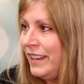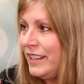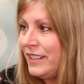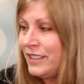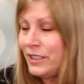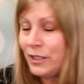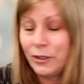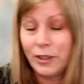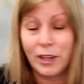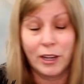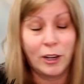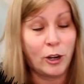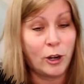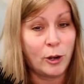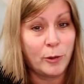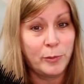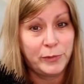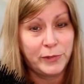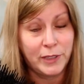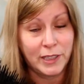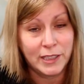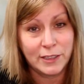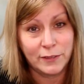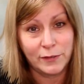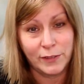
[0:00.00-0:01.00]
So I hope
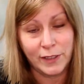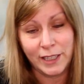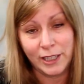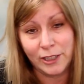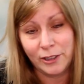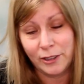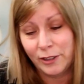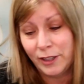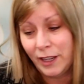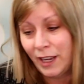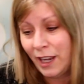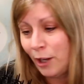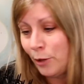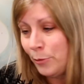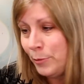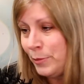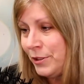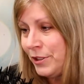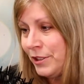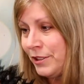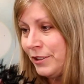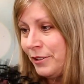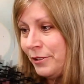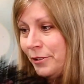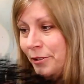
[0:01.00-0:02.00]
this video
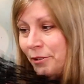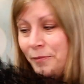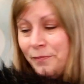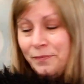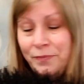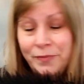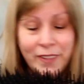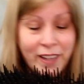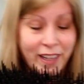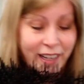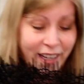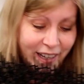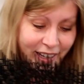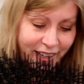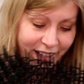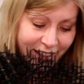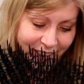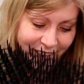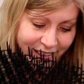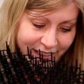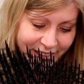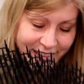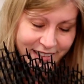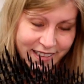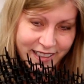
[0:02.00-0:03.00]
helped you,
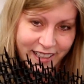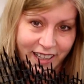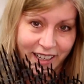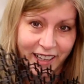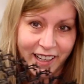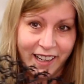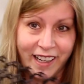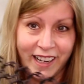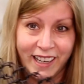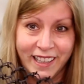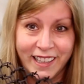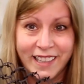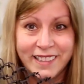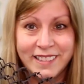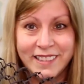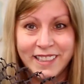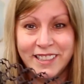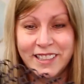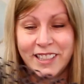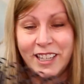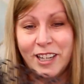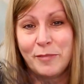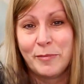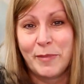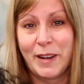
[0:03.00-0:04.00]
and I like to
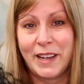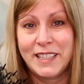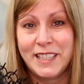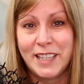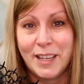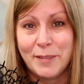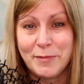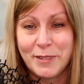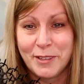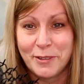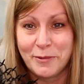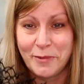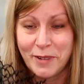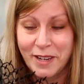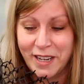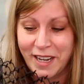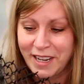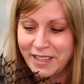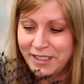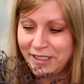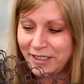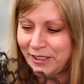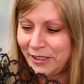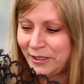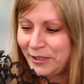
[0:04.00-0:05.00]
share my tips of what
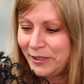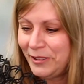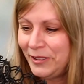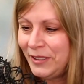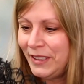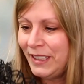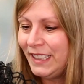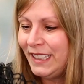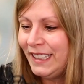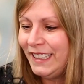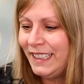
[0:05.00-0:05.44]
I do.